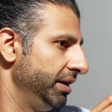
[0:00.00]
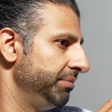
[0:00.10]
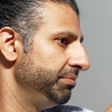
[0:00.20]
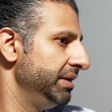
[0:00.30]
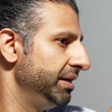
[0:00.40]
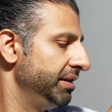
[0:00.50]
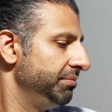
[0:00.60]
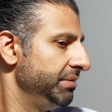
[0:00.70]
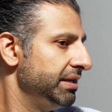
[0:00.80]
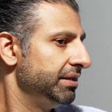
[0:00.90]
in
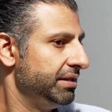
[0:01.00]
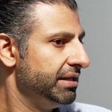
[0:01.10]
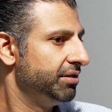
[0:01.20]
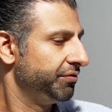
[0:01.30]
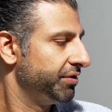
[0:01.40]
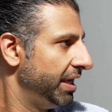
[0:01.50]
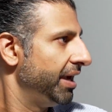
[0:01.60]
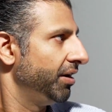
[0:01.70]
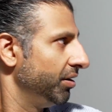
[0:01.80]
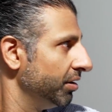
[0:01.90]
immediate need of
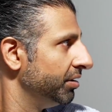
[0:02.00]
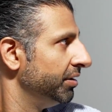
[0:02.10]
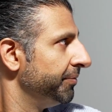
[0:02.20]
care.